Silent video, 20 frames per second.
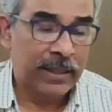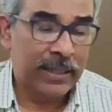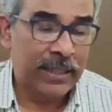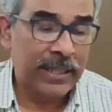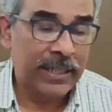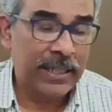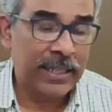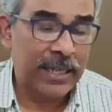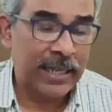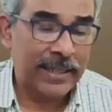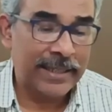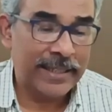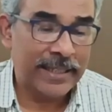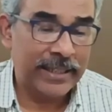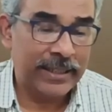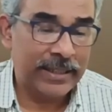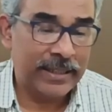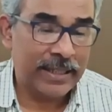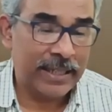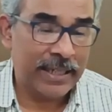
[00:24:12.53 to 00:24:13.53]

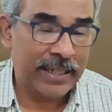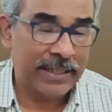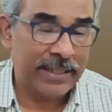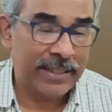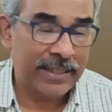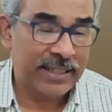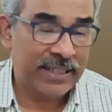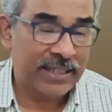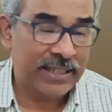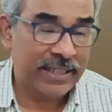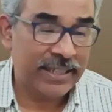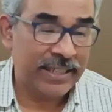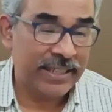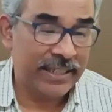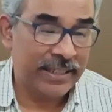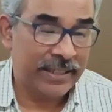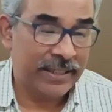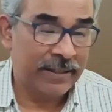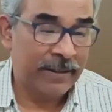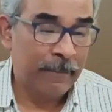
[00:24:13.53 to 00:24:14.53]
recalcitrant
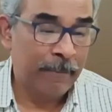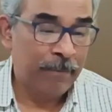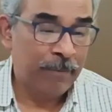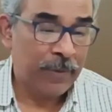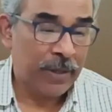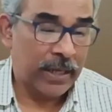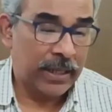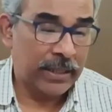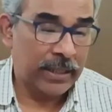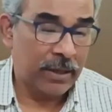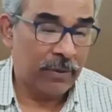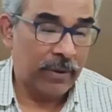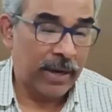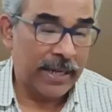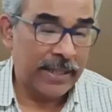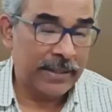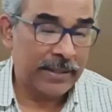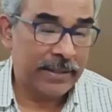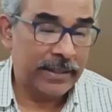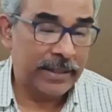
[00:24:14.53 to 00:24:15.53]
state.
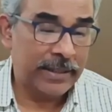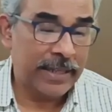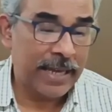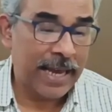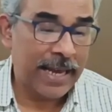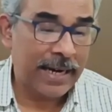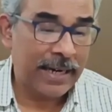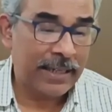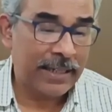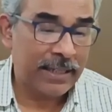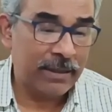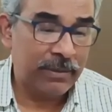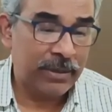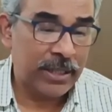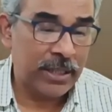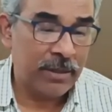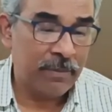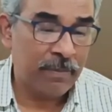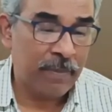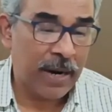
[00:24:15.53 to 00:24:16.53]
Otherwise, the
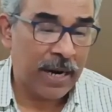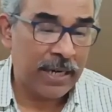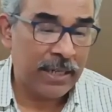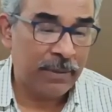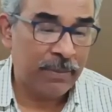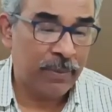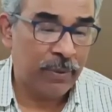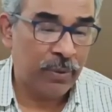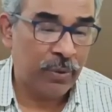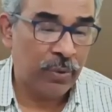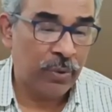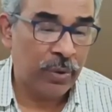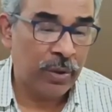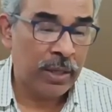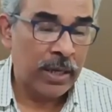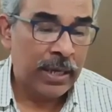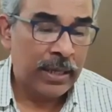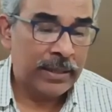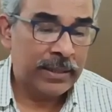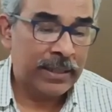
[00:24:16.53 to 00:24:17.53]
directives in Part
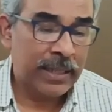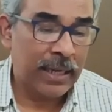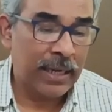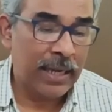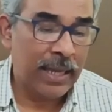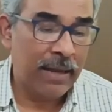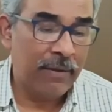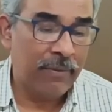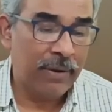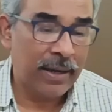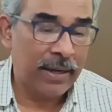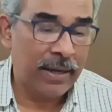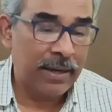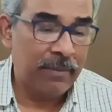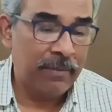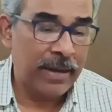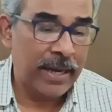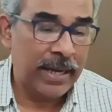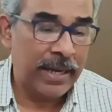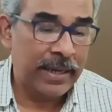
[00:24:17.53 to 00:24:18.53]
4 shall ever
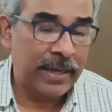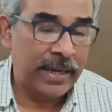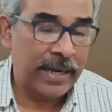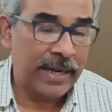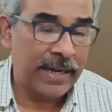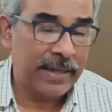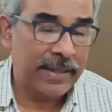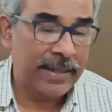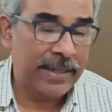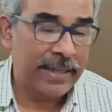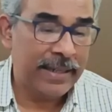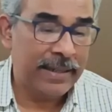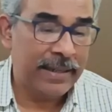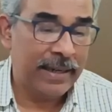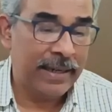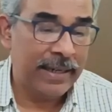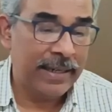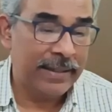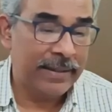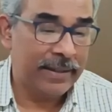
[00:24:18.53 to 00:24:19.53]
remain a dead
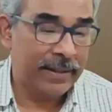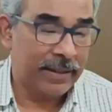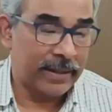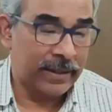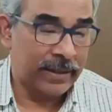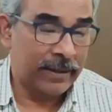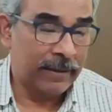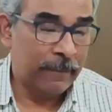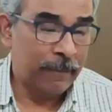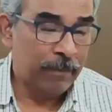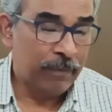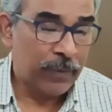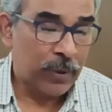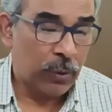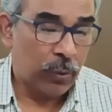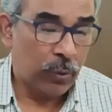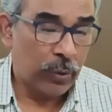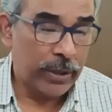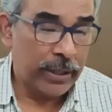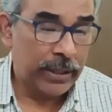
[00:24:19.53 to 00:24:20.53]
letter.
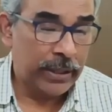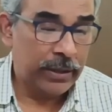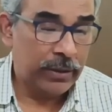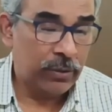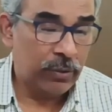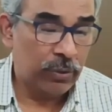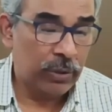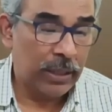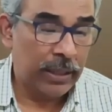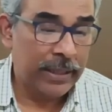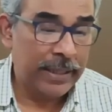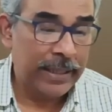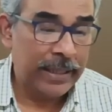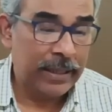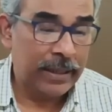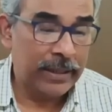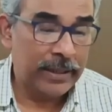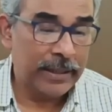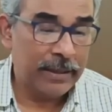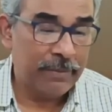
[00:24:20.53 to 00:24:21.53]
Owing to the
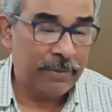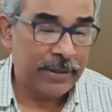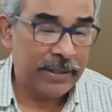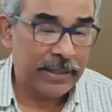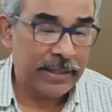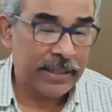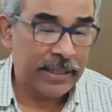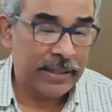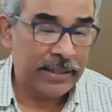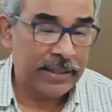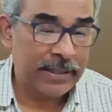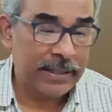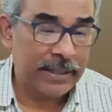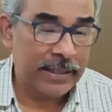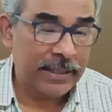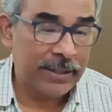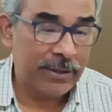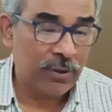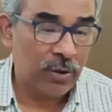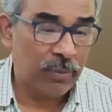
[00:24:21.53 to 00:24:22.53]
legal
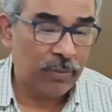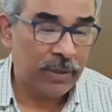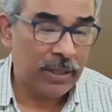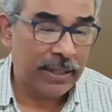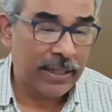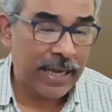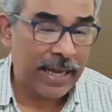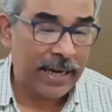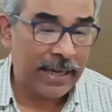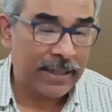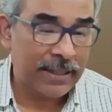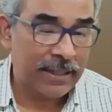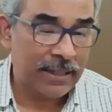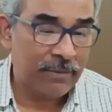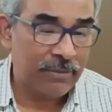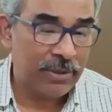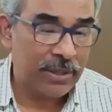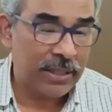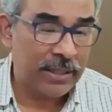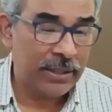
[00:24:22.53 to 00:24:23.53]
deficiencies of the
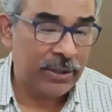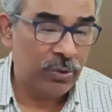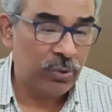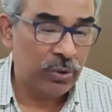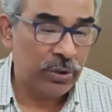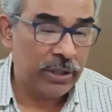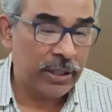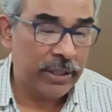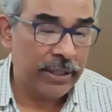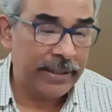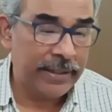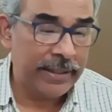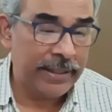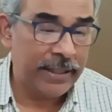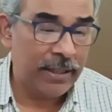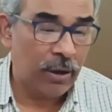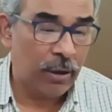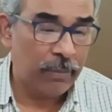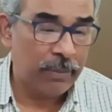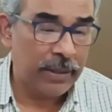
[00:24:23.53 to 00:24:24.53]
directives and
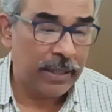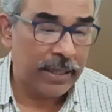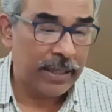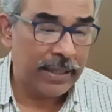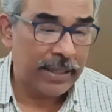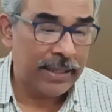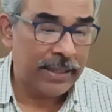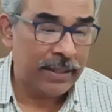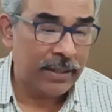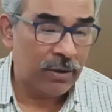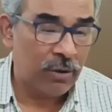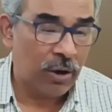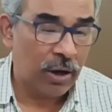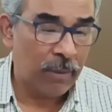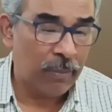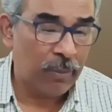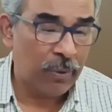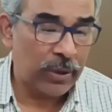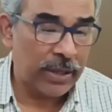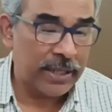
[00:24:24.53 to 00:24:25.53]
utility of their
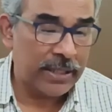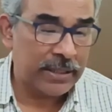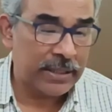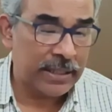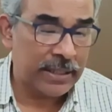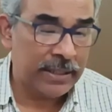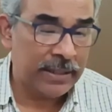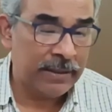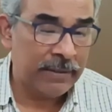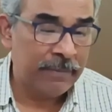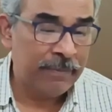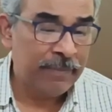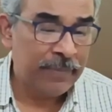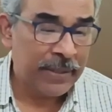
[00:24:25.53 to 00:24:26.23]
incorporation